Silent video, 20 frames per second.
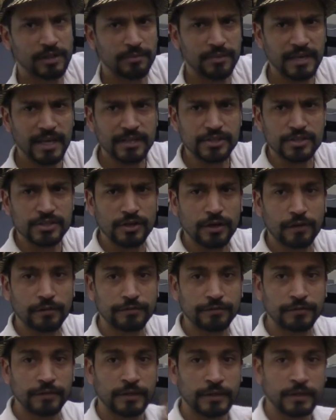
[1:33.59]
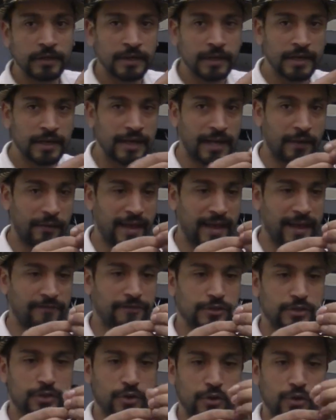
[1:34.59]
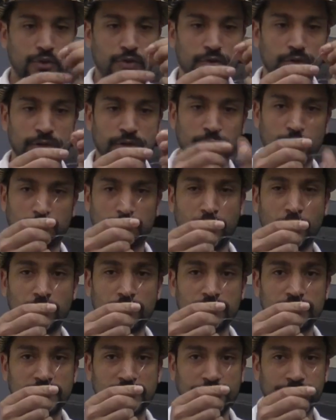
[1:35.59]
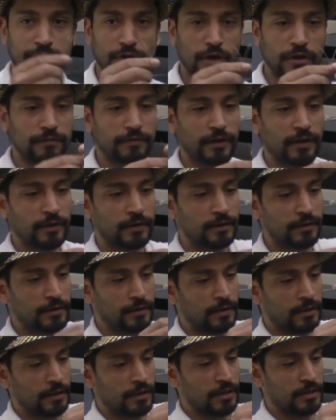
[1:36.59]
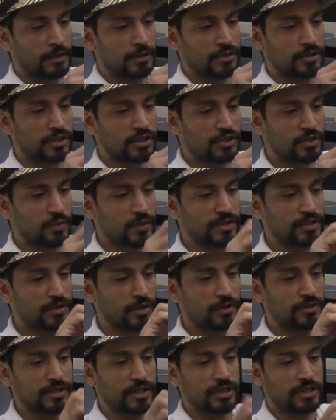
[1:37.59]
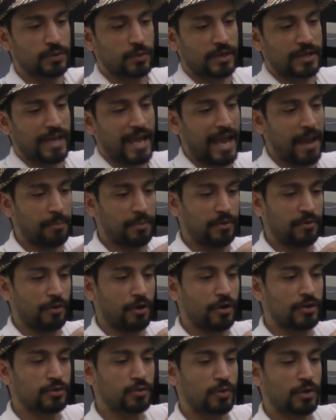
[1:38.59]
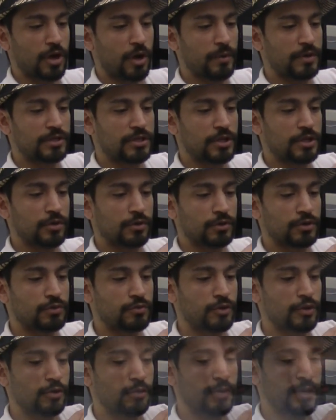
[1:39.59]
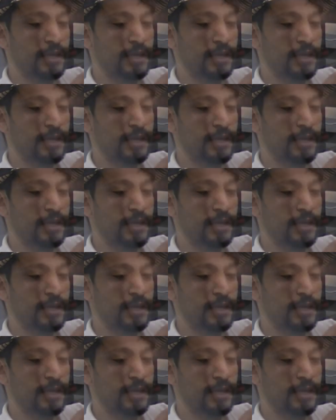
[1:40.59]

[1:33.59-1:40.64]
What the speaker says: clip the edges off. Now I have two little prongs left over. Just twist those into a gap and those will go into your drill